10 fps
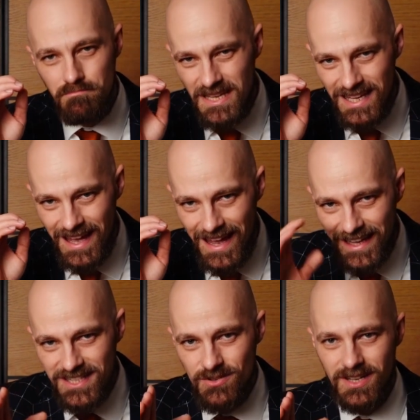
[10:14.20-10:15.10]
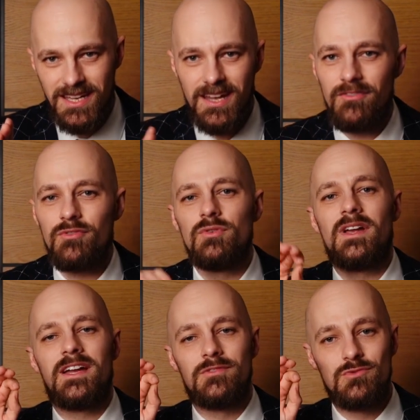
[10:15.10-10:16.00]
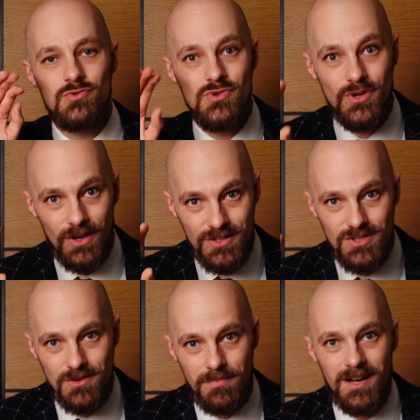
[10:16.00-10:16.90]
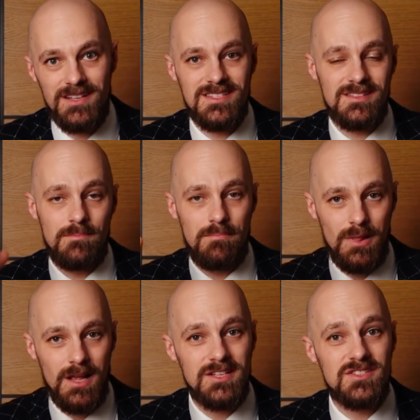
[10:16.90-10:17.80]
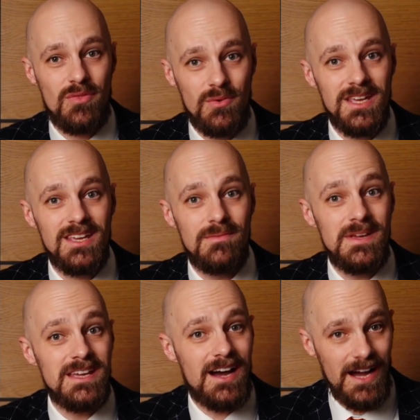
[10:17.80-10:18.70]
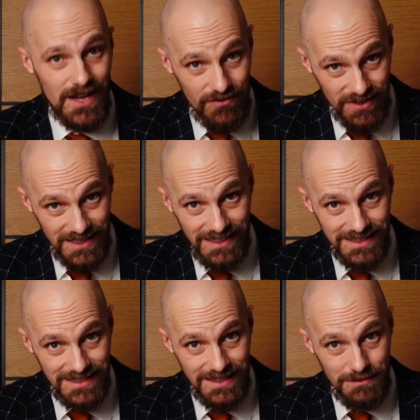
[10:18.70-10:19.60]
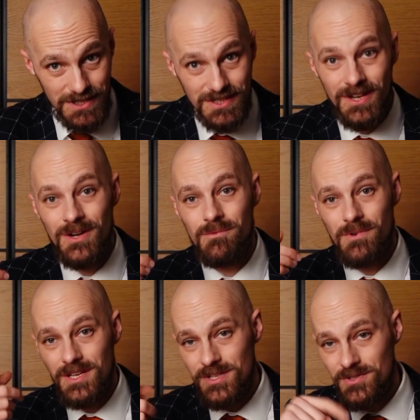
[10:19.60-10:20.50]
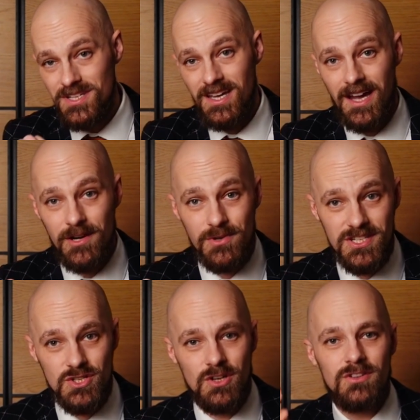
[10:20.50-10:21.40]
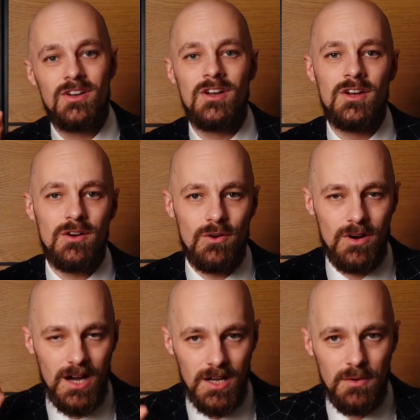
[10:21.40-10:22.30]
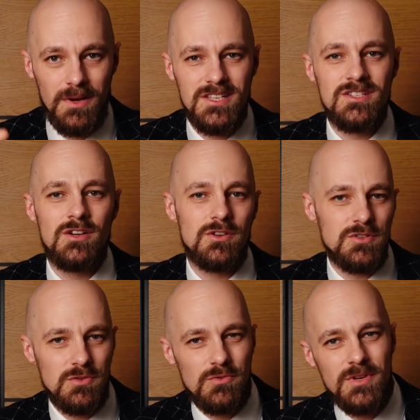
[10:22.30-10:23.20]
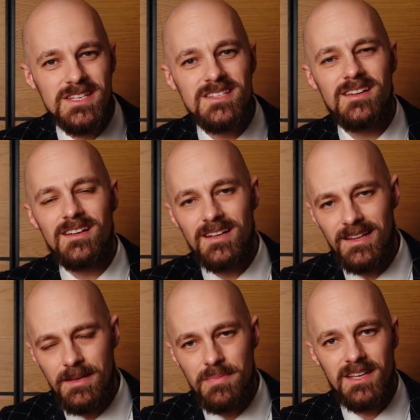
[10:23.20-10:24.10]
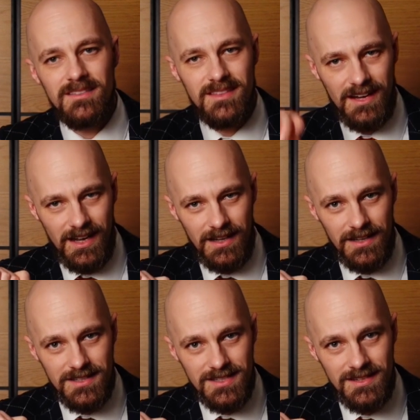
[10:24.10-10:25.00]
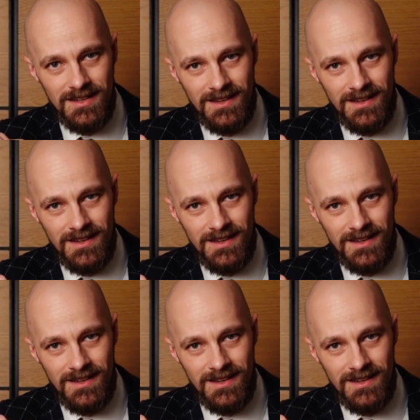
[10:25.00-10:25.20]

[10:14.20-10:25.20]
Be extra careful and do not surpass the plus 3 EV high fidelity limit when using high-res shot or otherwise you risk clipping the highlights.